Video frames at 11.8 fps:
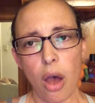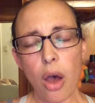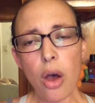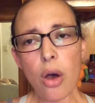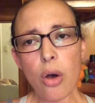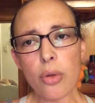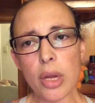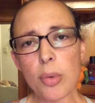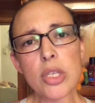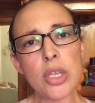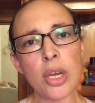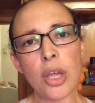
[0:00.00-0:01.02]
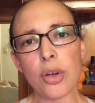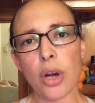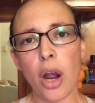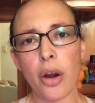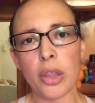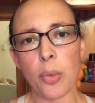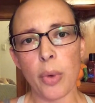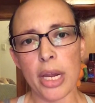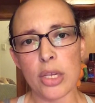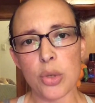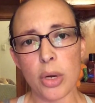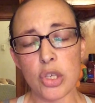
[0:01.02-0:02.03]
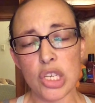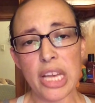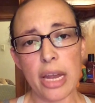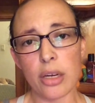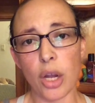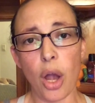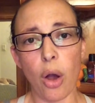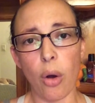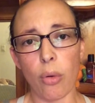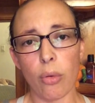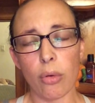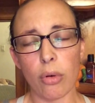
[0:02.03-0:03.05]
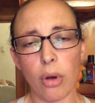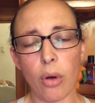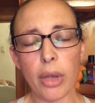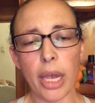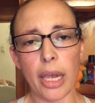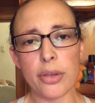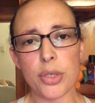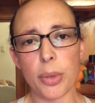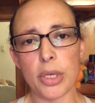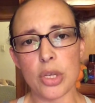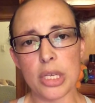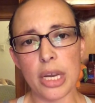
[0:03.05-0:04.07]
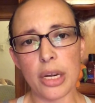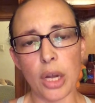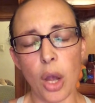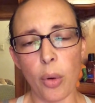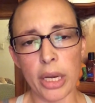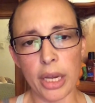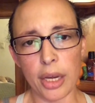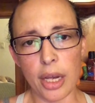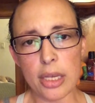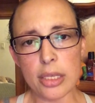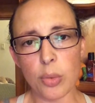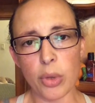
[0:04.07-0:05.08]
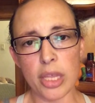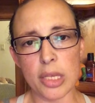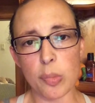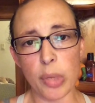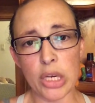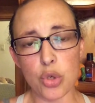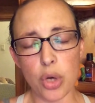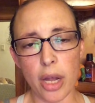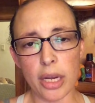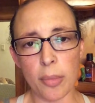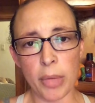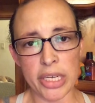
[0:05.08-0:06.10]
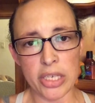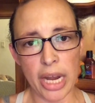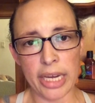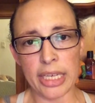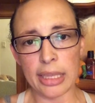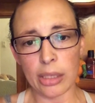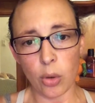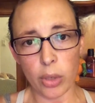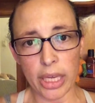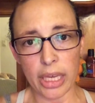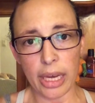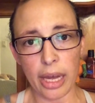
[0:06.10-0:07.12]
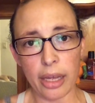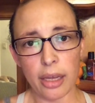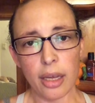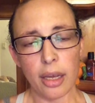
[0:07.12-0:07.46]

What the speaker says: oh, there was another car in the way, so I just had to go. Okay, so he just had to go and hit us with his big truck and my tiny little Kia.